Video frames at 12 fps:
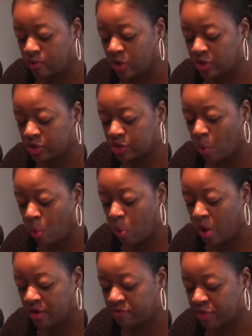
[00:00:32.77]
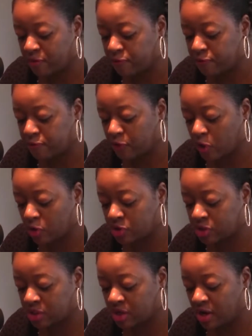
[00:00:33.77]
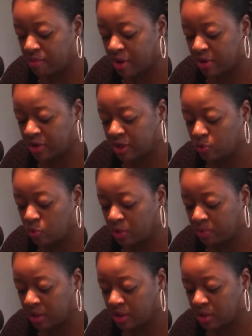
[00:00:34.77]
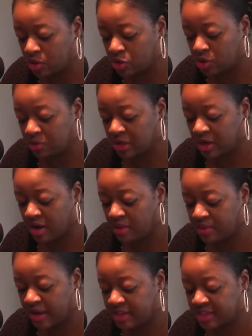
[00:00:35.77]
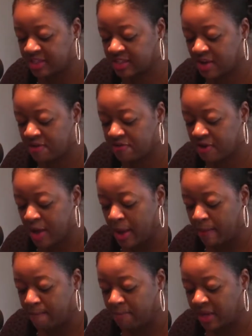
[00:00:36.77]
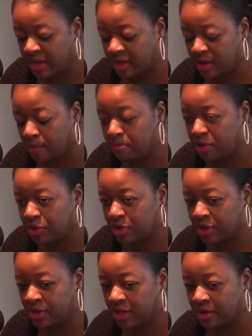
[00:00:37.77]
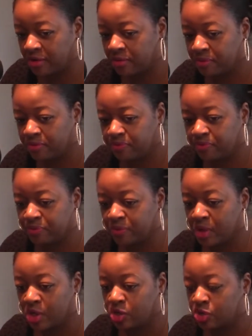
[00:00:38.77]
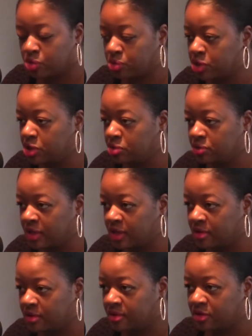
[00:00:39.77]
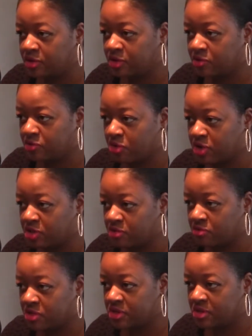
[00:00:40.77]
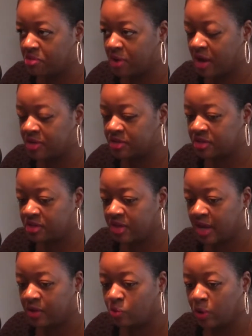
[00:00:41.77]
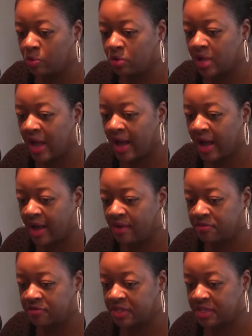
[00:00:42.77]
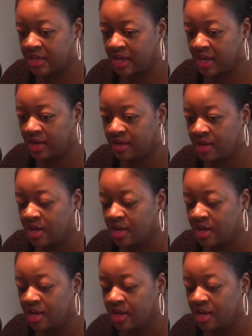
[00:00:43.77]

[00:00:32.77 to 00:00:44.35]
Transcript: was one of the first American women to become a self-made millionaire. So tune in to Voice of Reason Boston, and we will have today